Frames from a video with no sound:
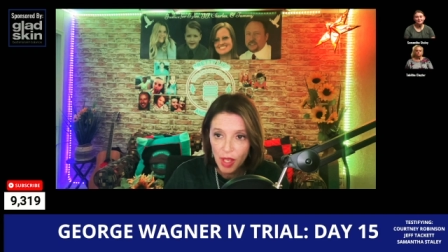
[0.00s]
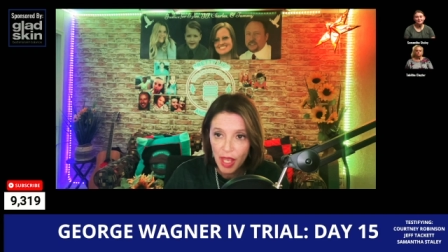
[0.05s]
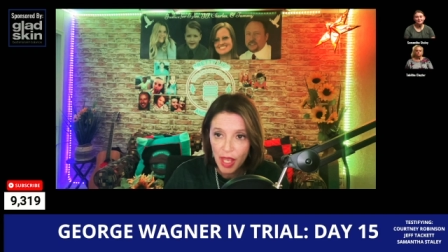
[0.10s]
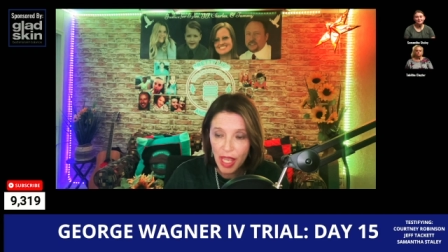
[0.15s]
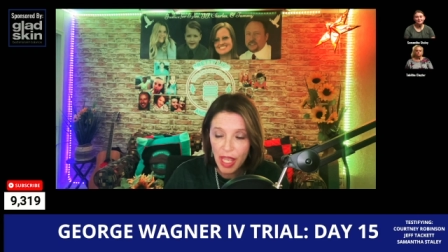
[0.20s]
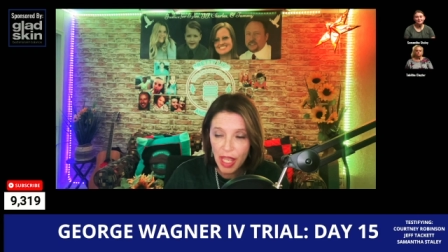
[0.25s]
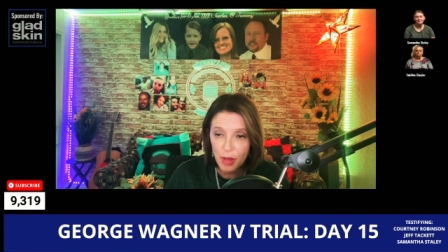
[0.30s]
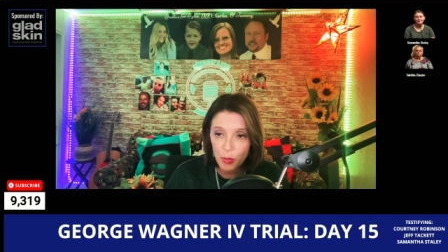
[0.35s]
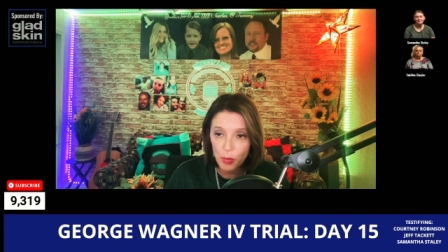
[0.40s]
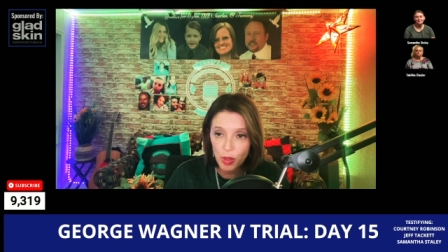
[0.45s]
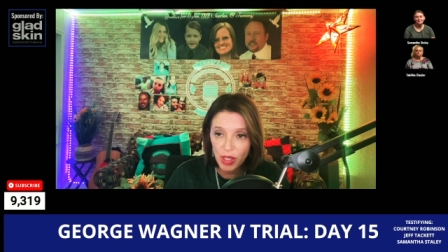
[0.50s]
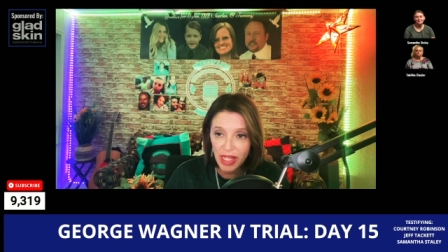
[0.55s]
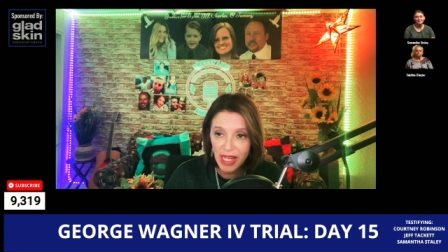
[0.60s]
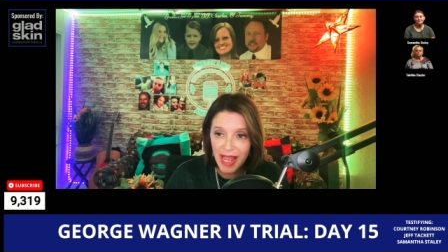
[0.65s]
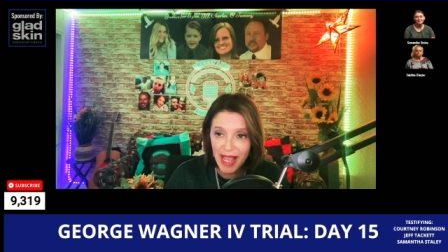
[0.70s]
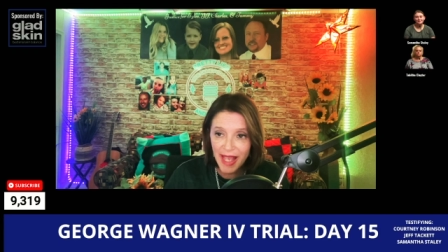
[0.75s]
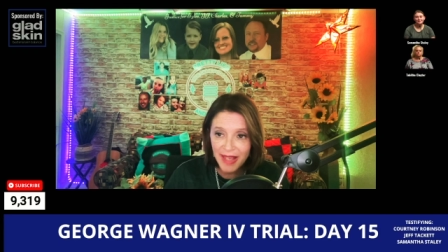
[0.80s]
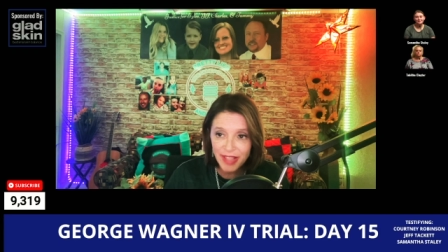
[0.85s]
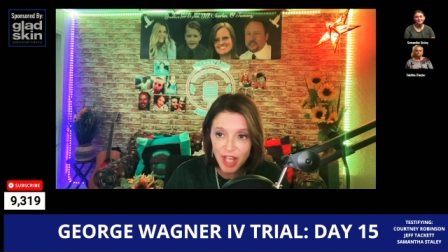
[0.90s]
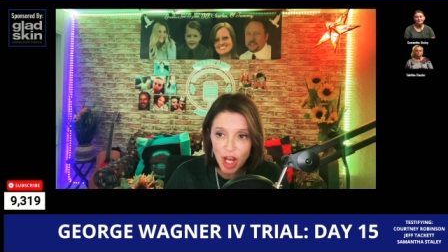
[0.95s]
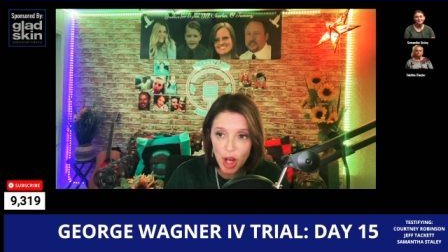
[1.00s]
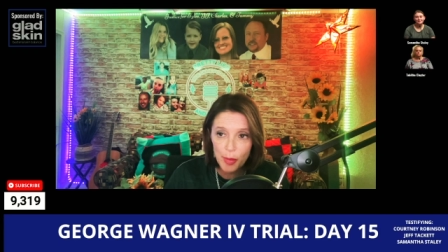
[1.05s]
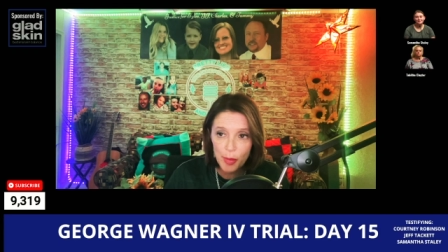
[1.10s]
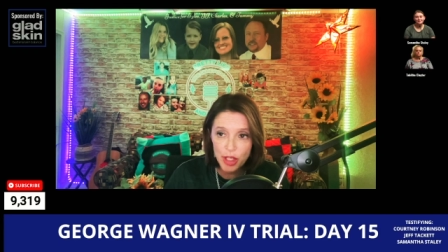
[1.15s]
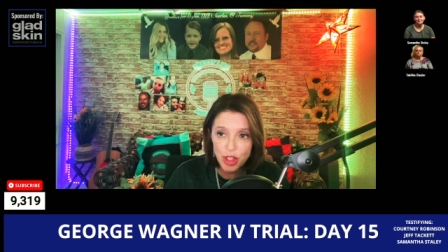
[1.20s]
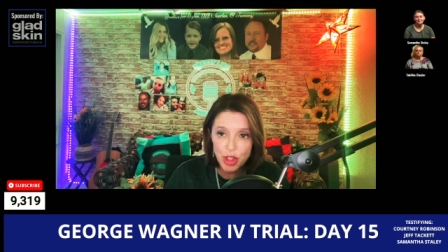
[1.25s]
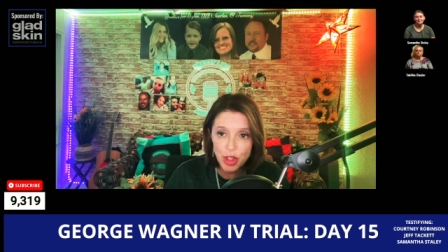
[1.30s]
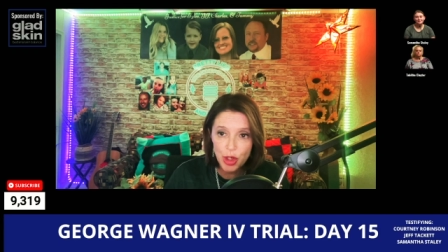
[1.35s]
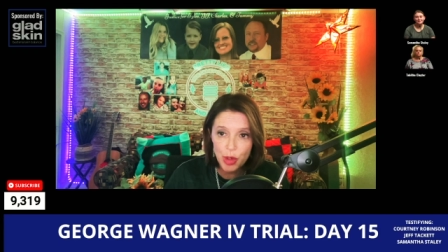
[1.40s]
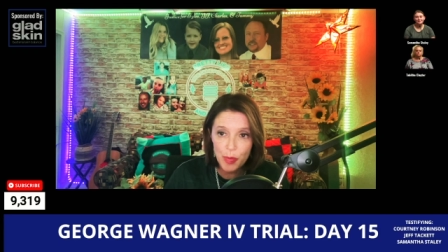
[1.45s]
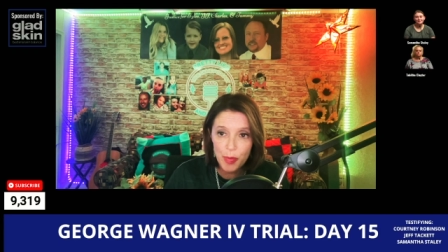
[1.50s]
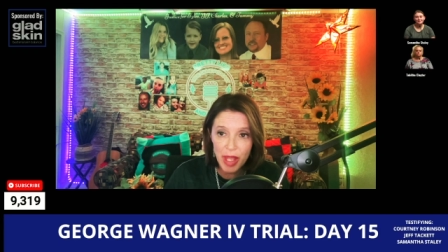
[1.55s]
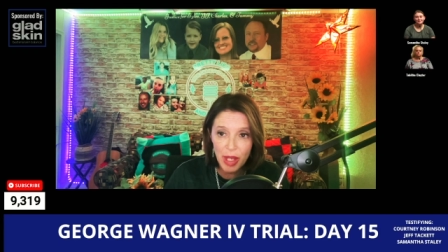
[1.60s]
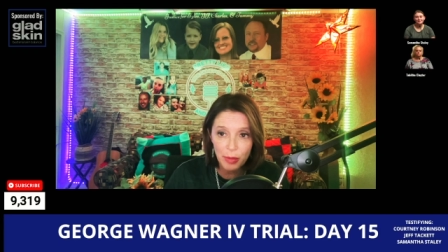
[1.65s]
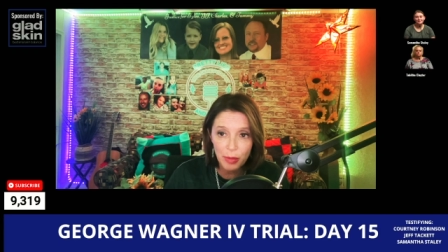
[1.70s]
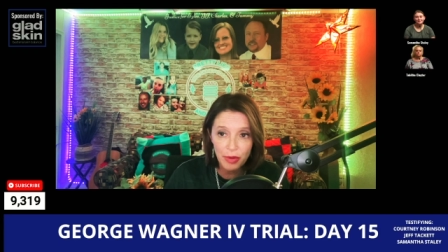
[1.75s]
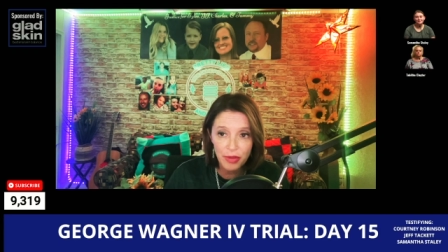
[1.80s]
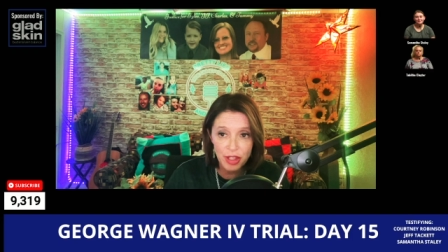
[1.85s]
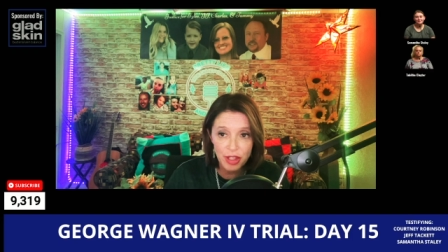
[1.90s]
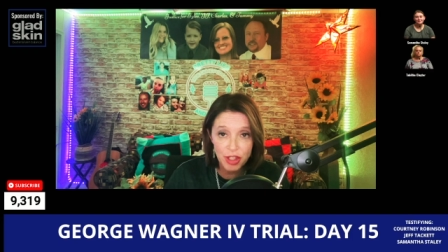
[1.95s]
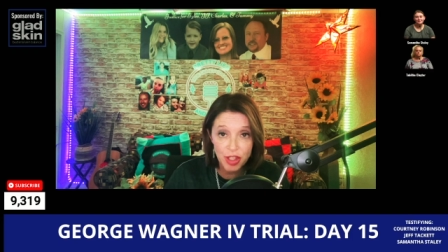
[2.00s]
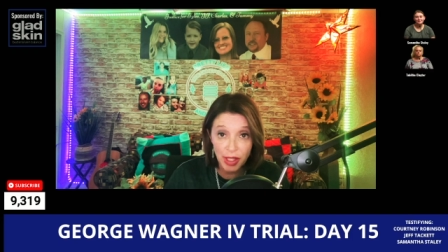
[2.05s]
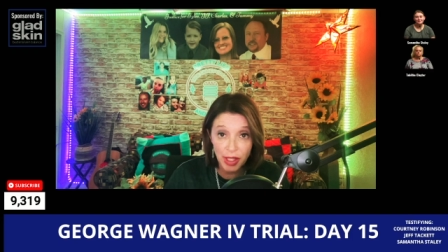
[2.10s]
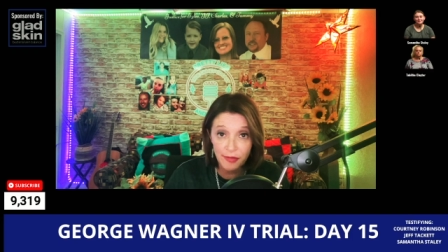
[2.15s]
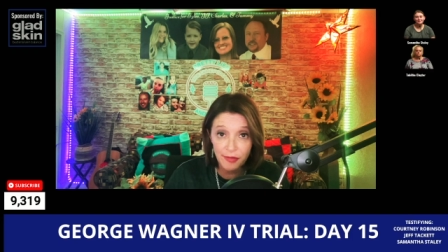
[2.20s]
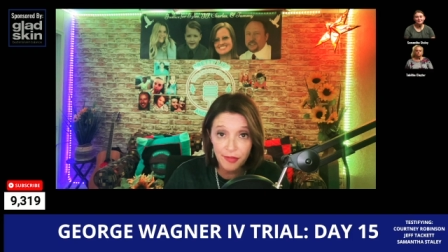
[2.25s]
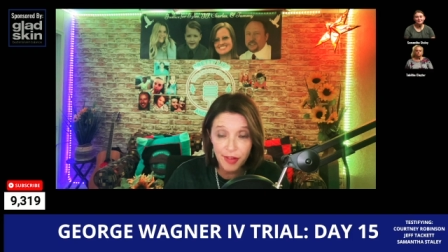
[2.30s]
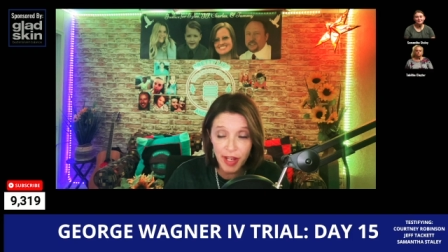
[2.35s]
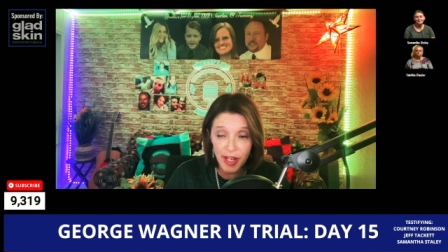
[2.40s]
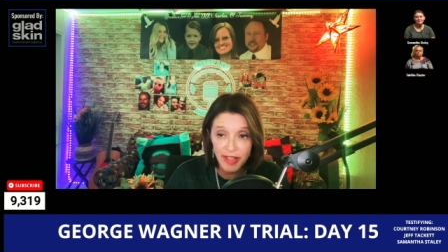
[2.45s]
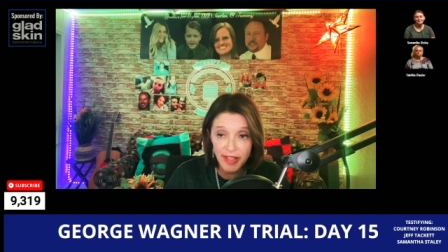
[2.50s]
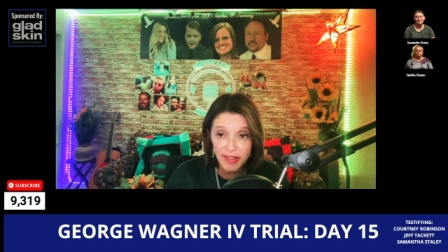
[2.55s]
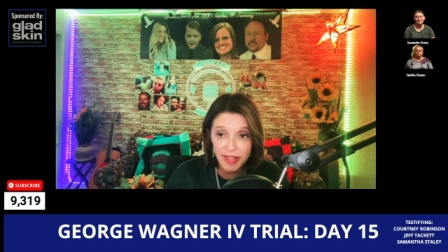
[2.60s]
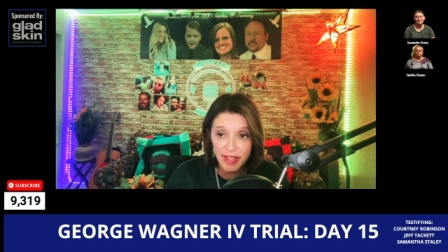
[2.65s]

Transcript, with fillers: And when he asked how much you could make with the chicken fights,